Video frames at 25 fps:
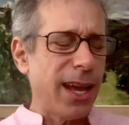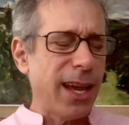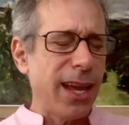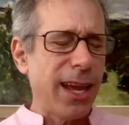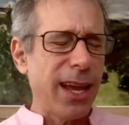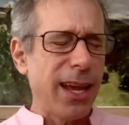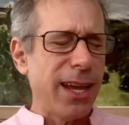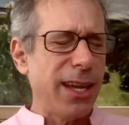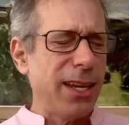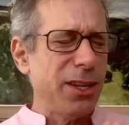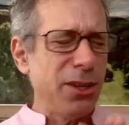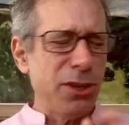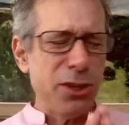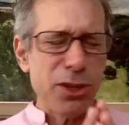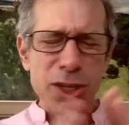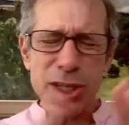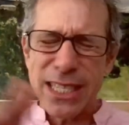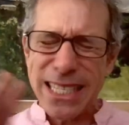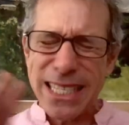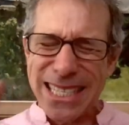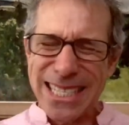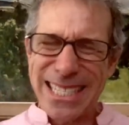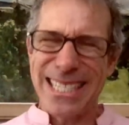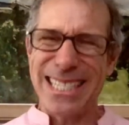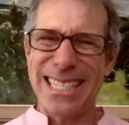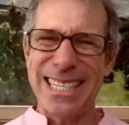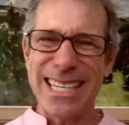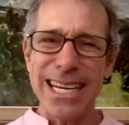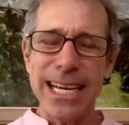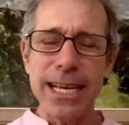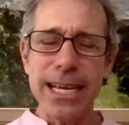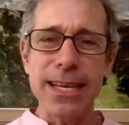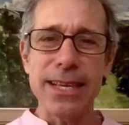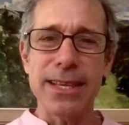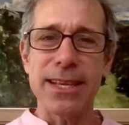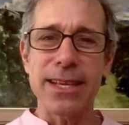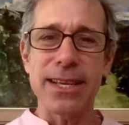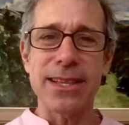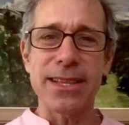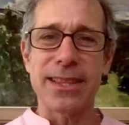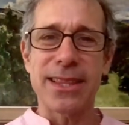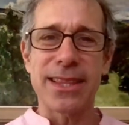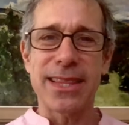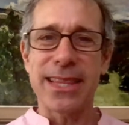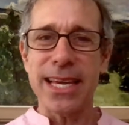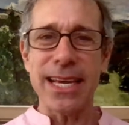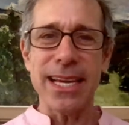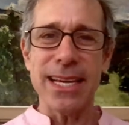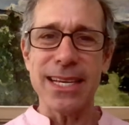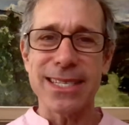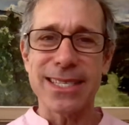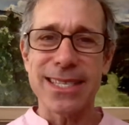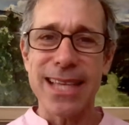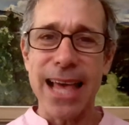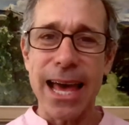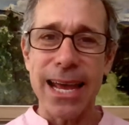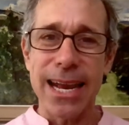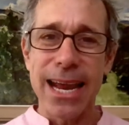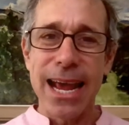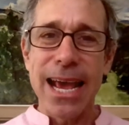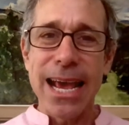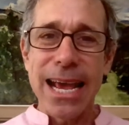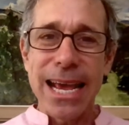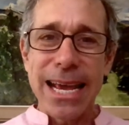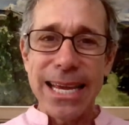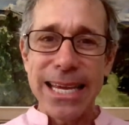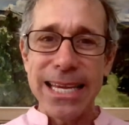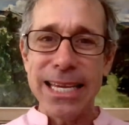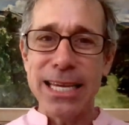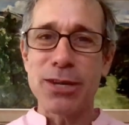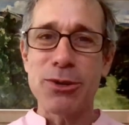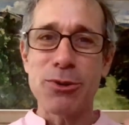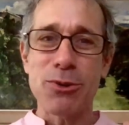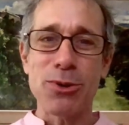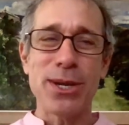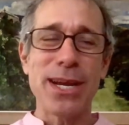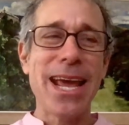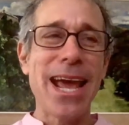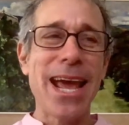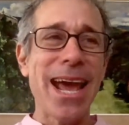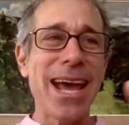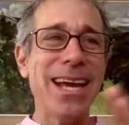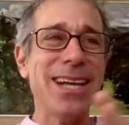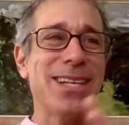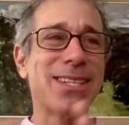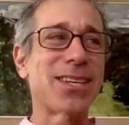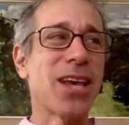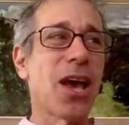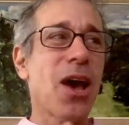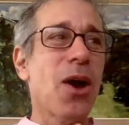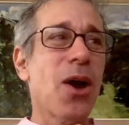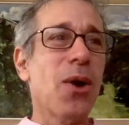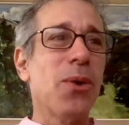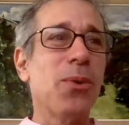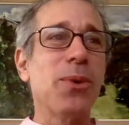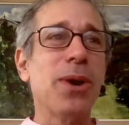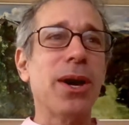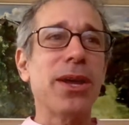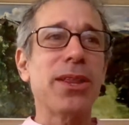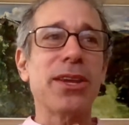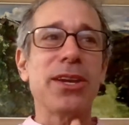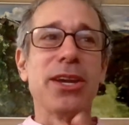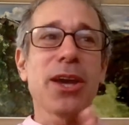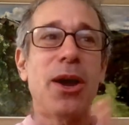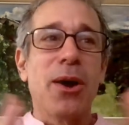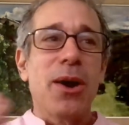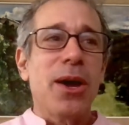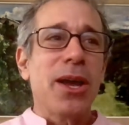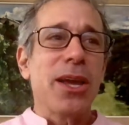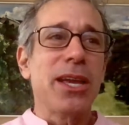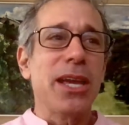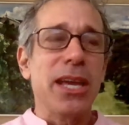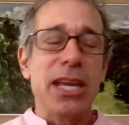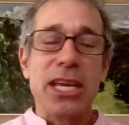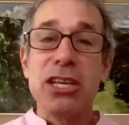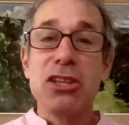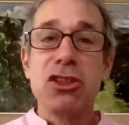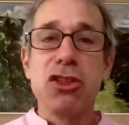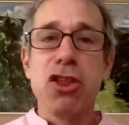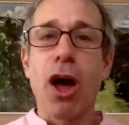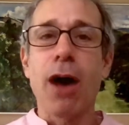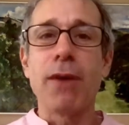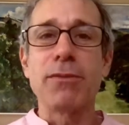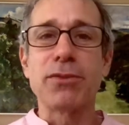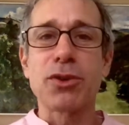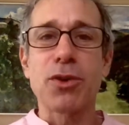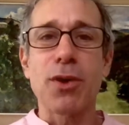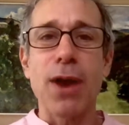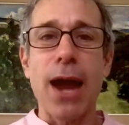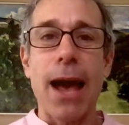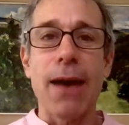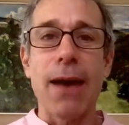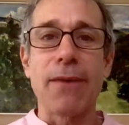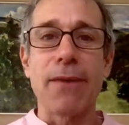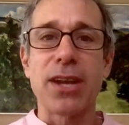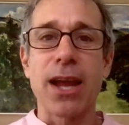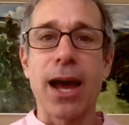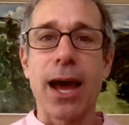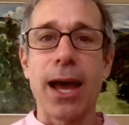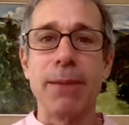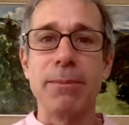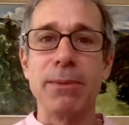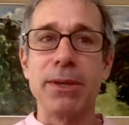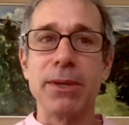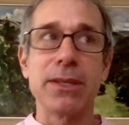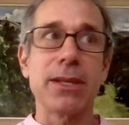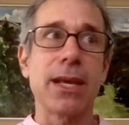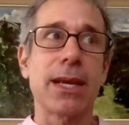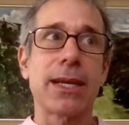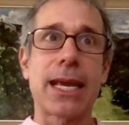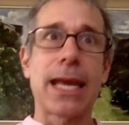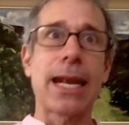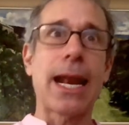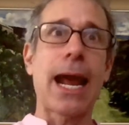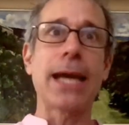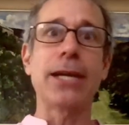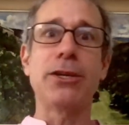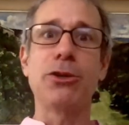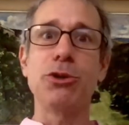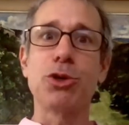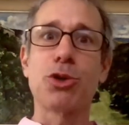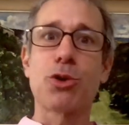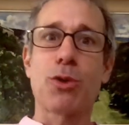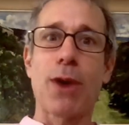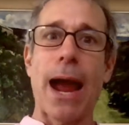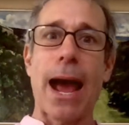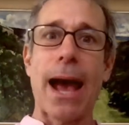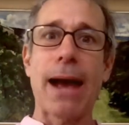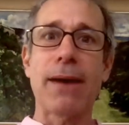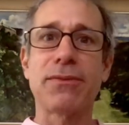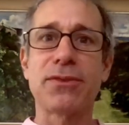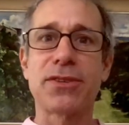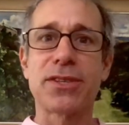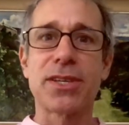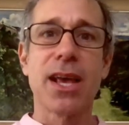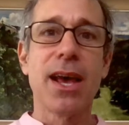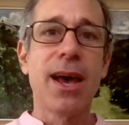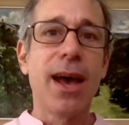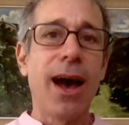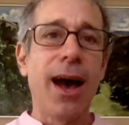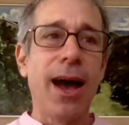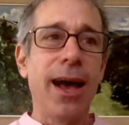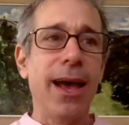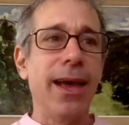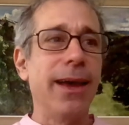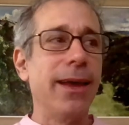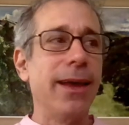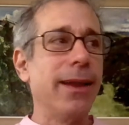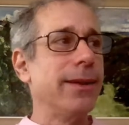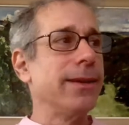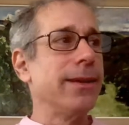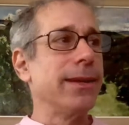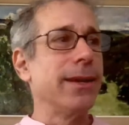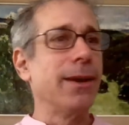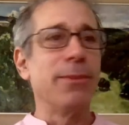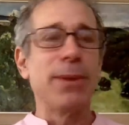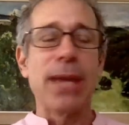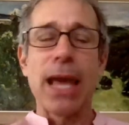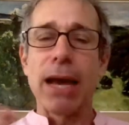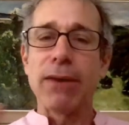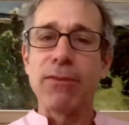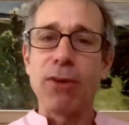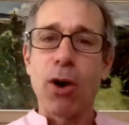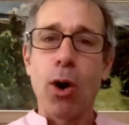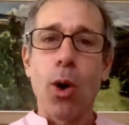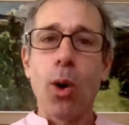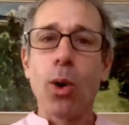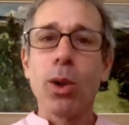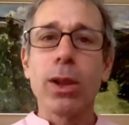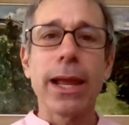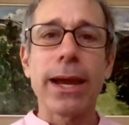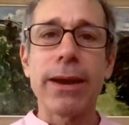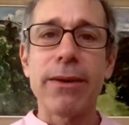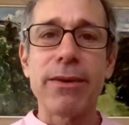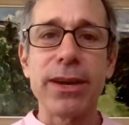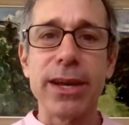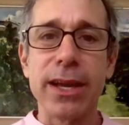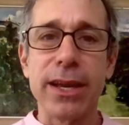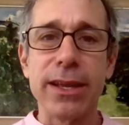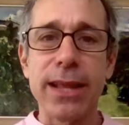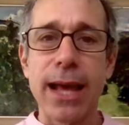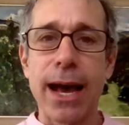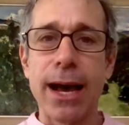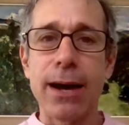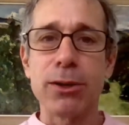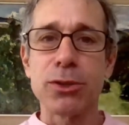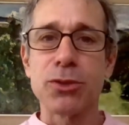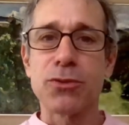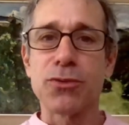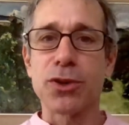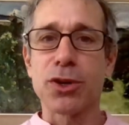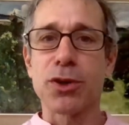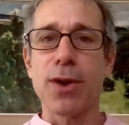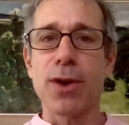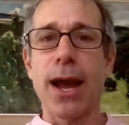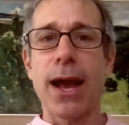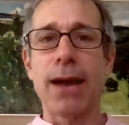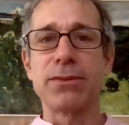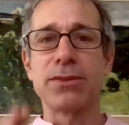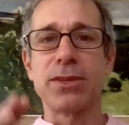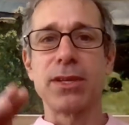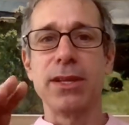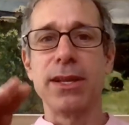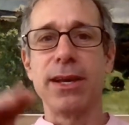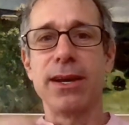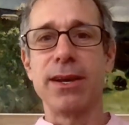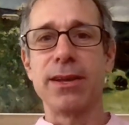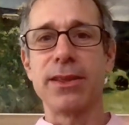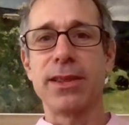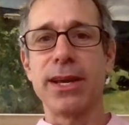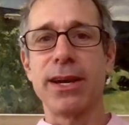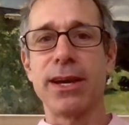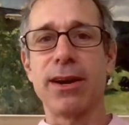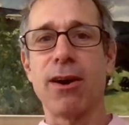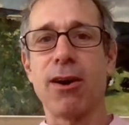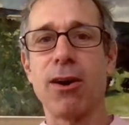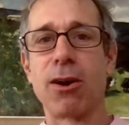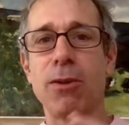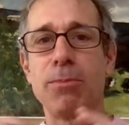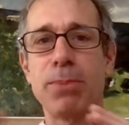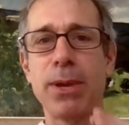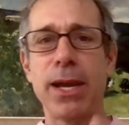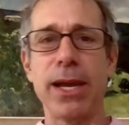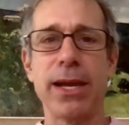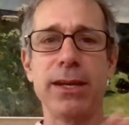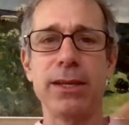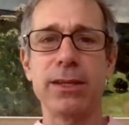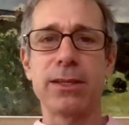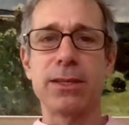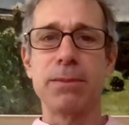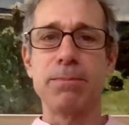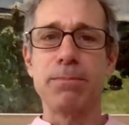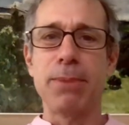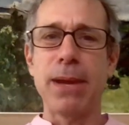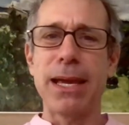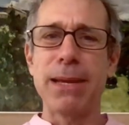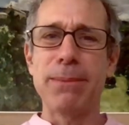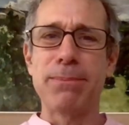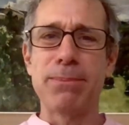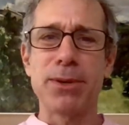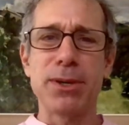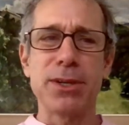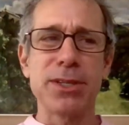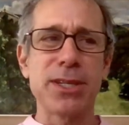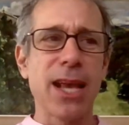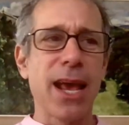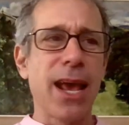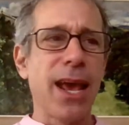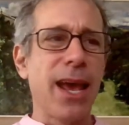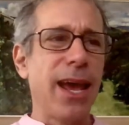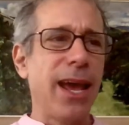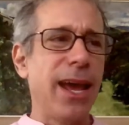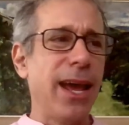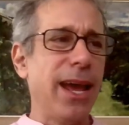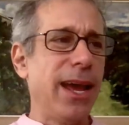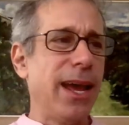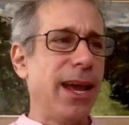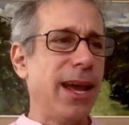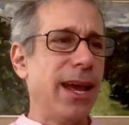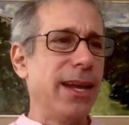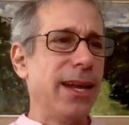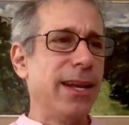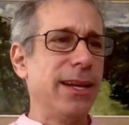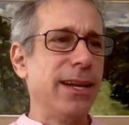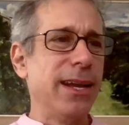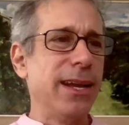you should see the things that he creates. Whether, he loves craft time. He's like, can I do crafts? And, we have a whole area in the house for crafts. And there are paints and papers and